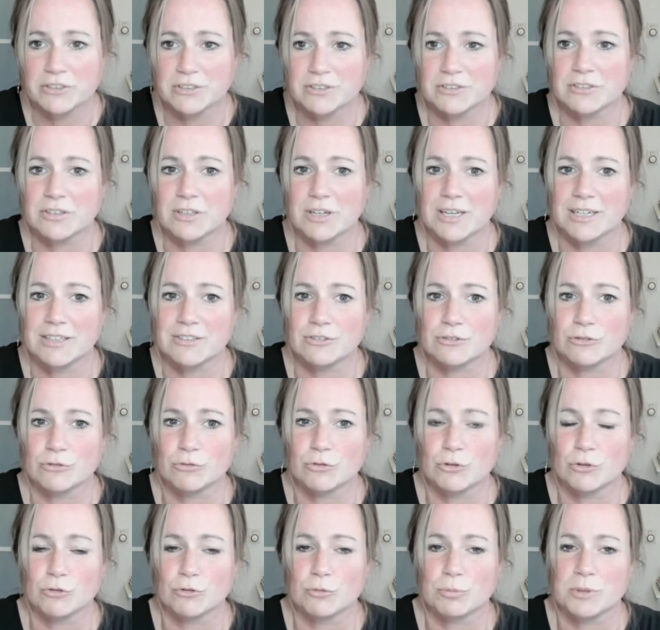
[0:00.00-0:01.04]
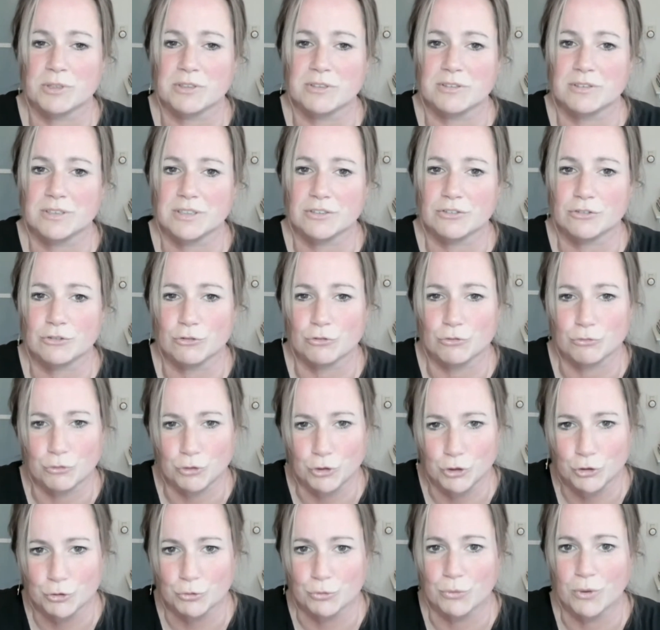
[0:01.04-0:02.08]
a selection of those presentations for
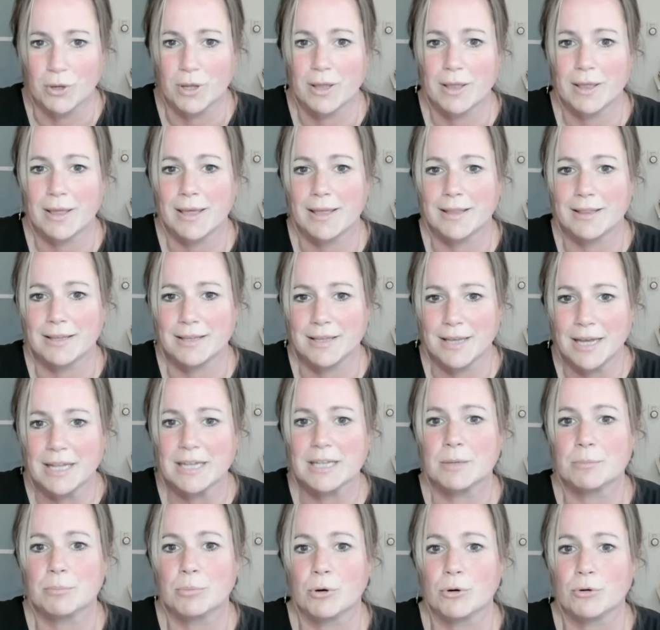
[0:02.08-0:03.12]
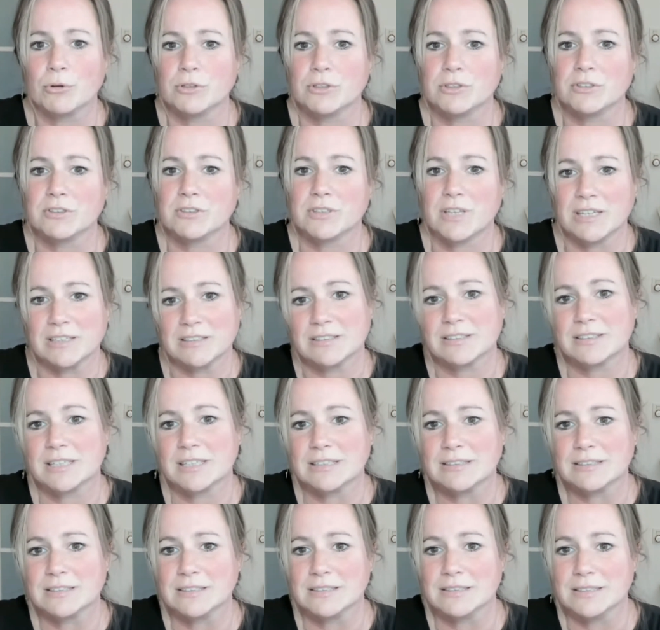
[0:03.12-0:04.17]
you. And the added bonus as an
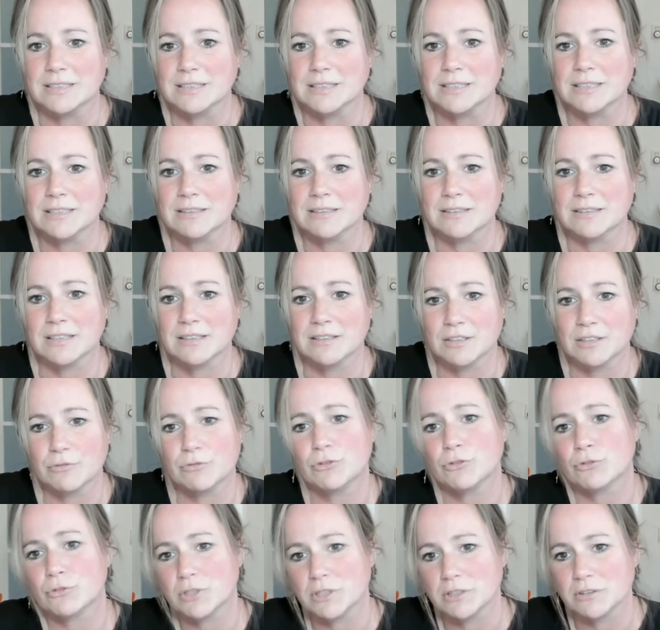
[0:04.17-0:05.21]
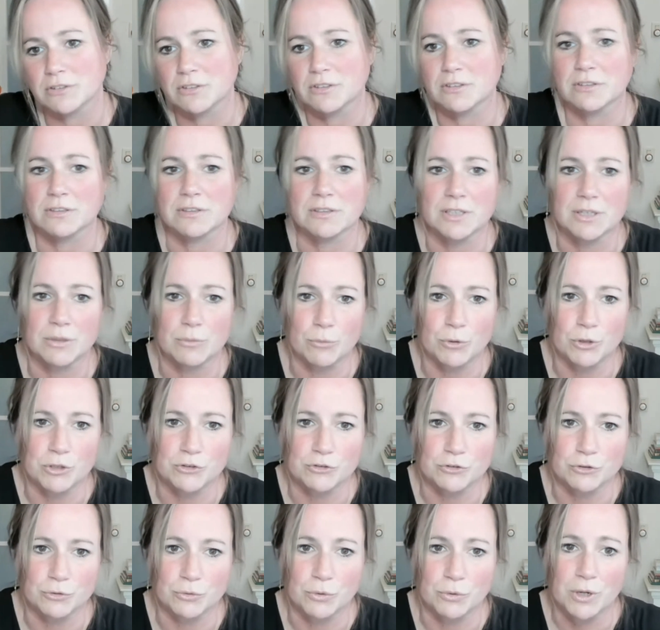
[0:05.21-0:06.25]
attendee is that if you're interested in
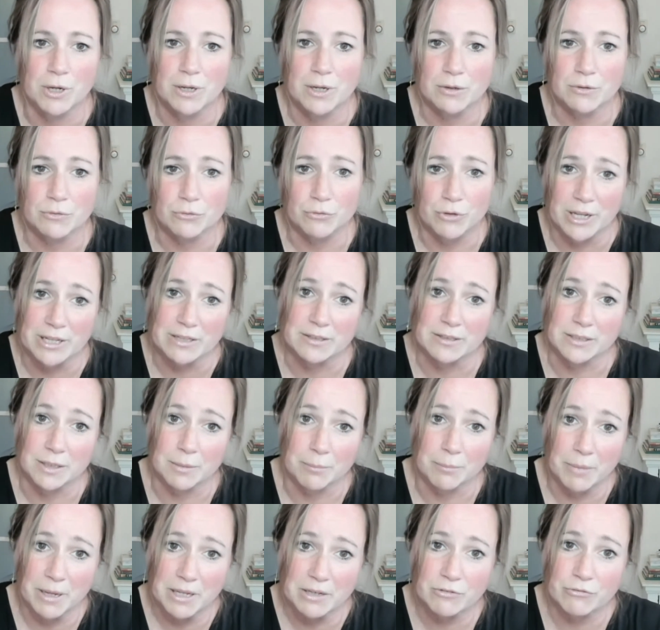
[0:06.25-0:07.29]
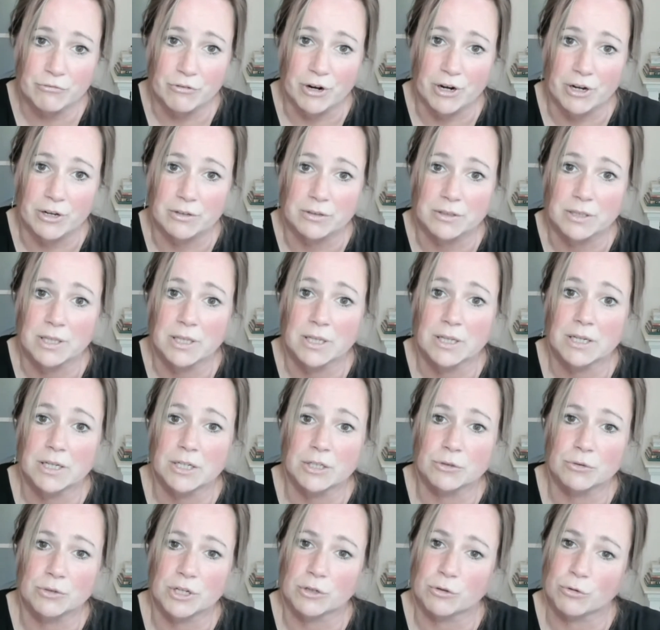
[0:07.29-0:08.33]
what you read in the MED file,
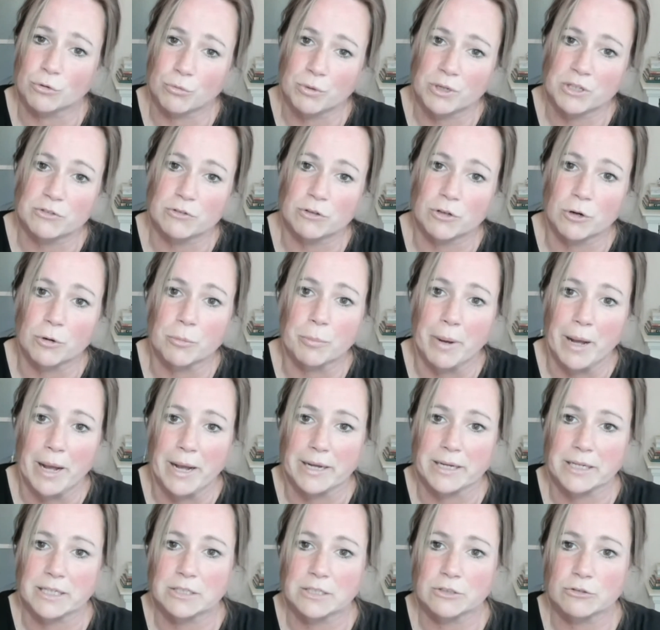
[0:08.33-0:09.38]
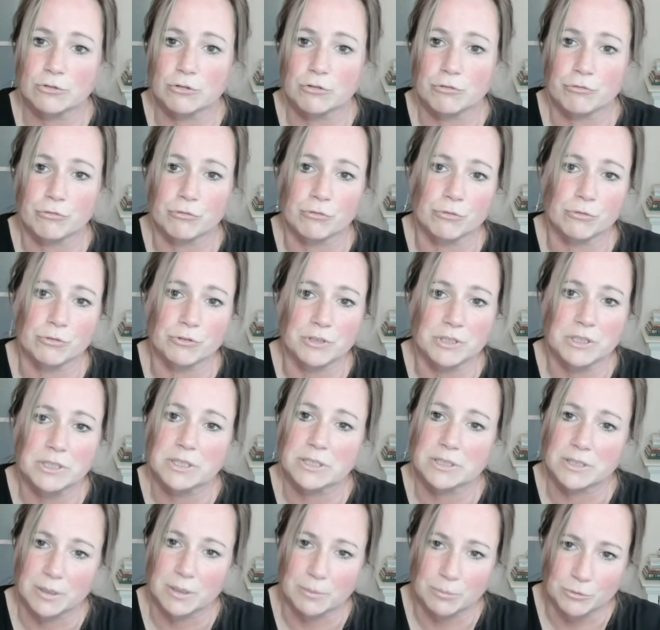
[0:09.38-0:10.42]
you can always log back into the full
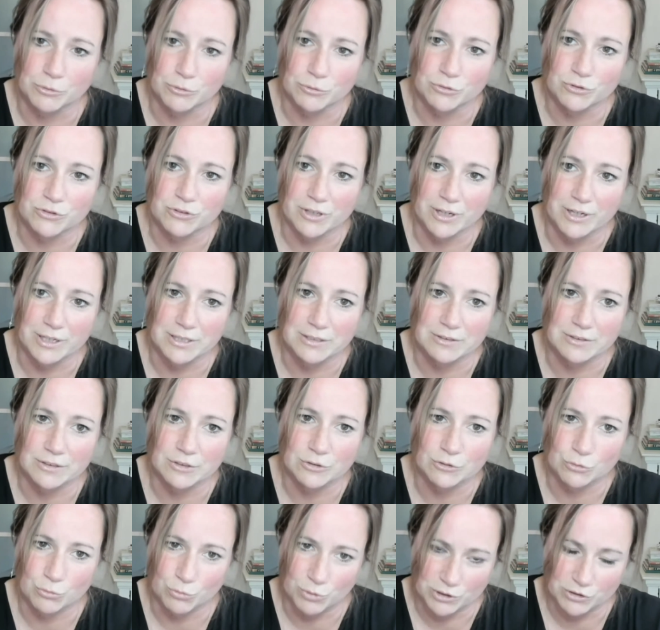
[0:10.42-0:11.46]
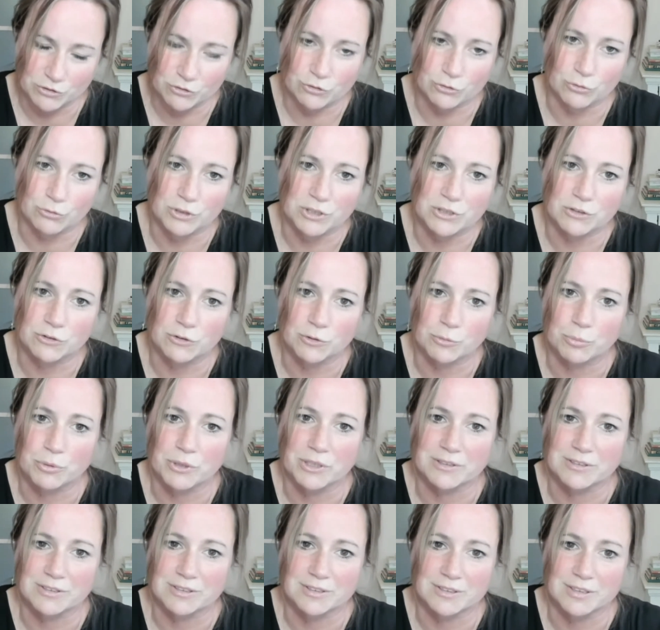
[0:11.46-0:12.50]
DDW site to watch the original
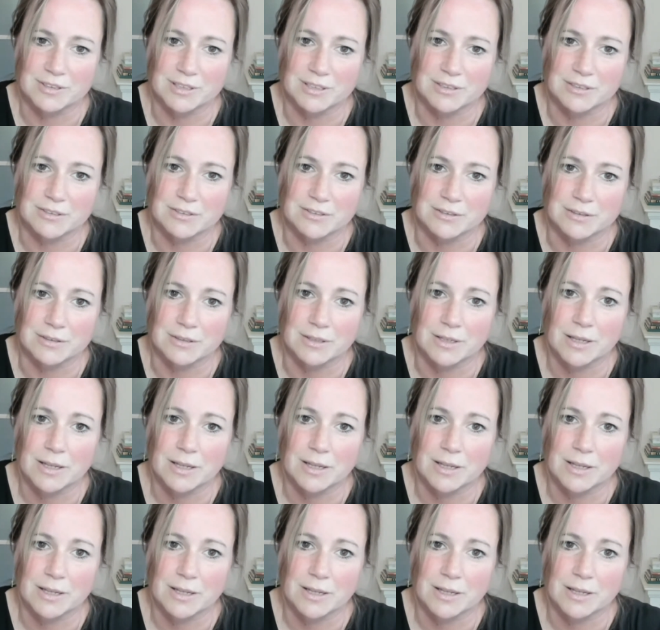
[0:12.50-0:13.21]
presentation.